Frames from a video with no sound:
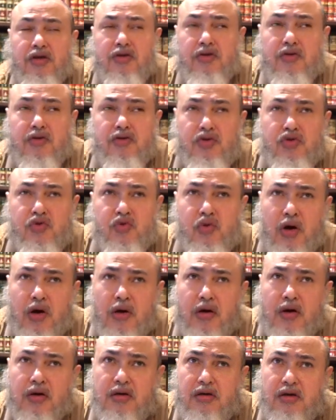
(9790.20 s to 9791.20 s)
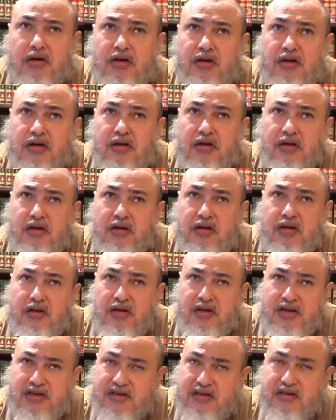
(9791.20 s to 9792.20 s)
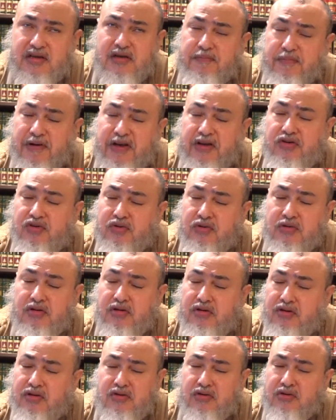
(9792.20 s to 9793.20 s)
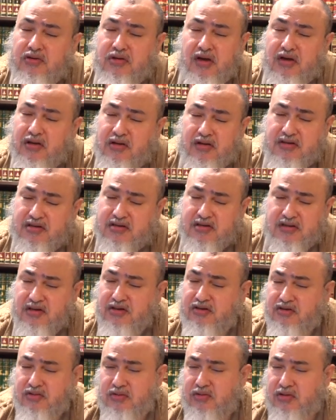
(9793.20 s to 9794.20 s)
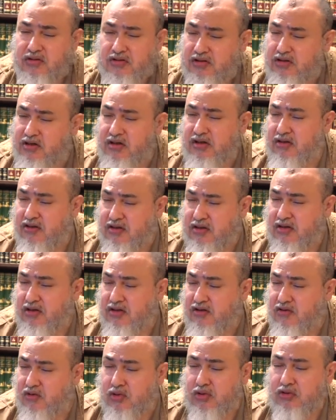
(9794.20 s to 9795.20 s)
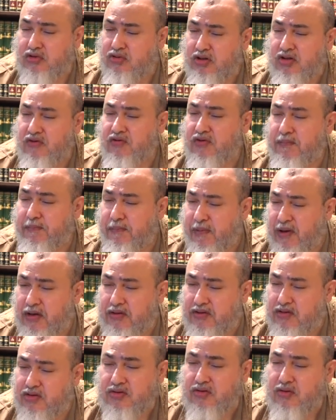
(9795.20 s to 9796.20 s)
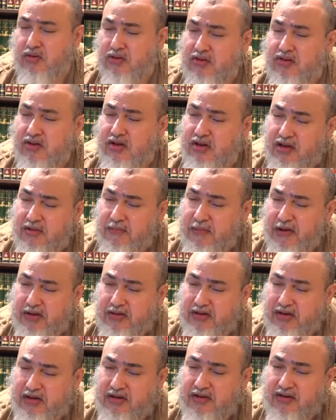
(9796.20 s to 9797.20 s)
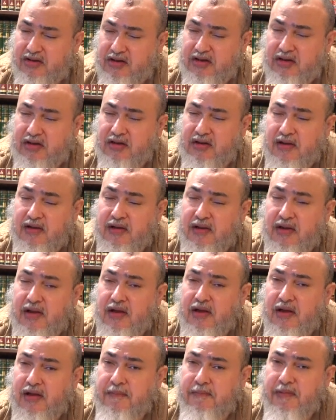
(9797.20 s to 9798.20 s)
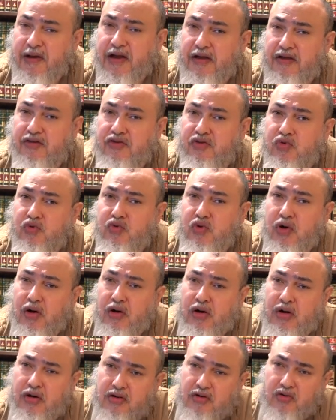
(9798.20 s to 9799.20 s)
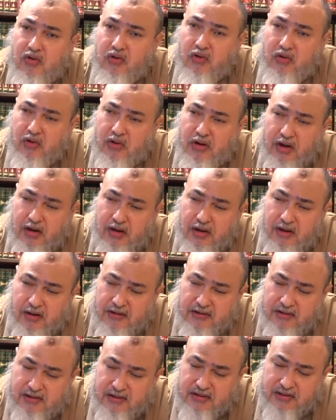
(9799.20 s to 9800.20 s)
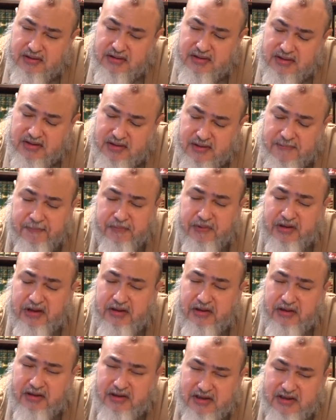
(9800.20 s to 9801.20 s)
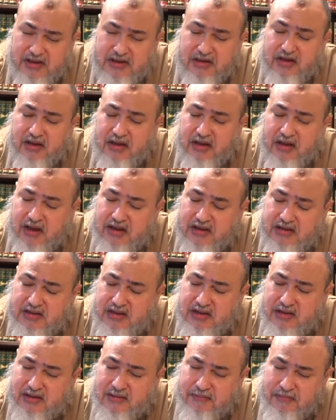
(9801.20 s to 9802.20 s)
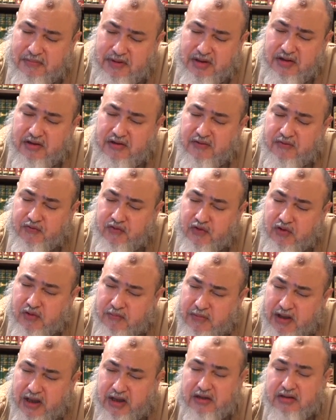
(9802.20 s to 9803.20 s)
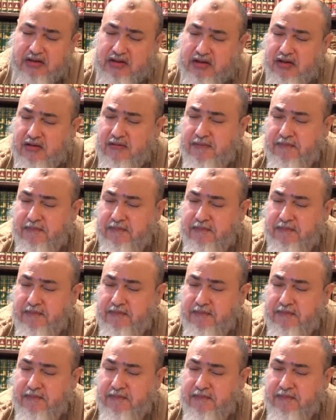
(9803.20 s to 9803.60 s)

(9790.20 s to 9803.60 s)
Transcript: You are listening, but you're not listening to learn anything or to even ponder or think about anything, but you are simply listening as a mere formality.